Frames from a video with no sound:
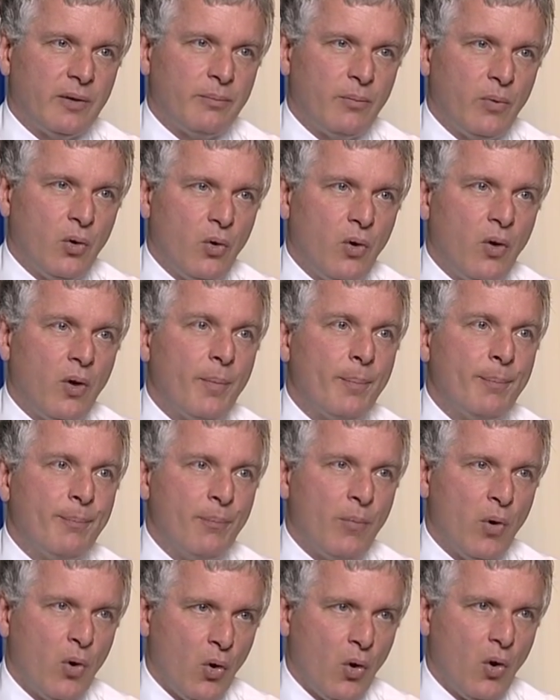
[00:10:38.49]

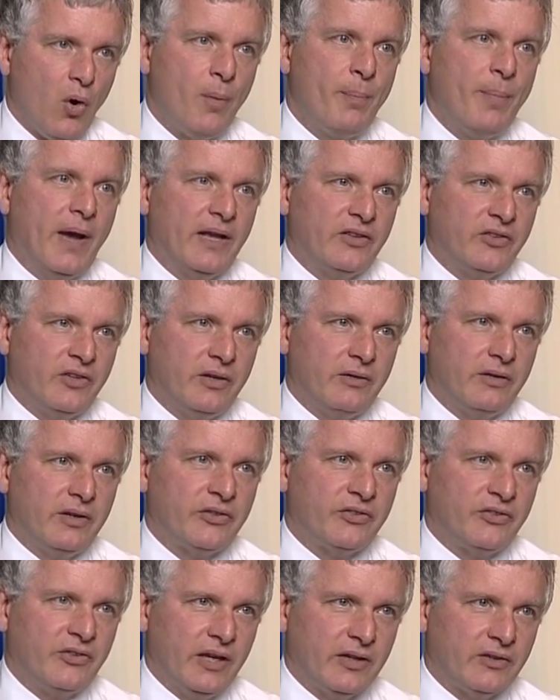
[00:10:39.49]
more bacteria
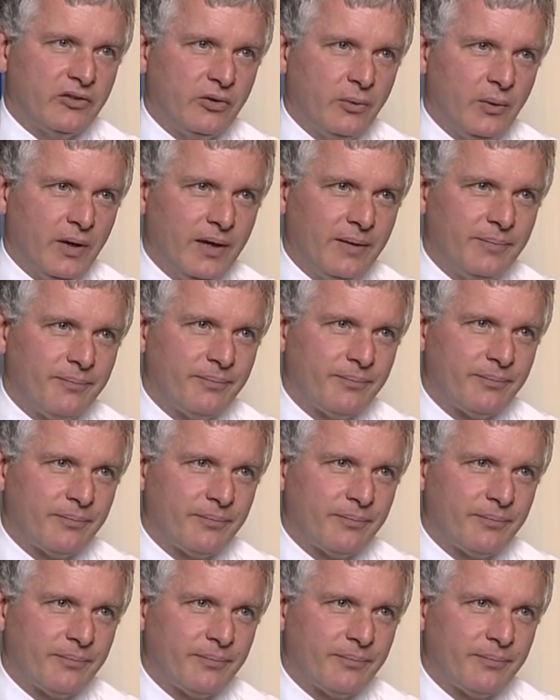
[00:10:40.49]
stick to it.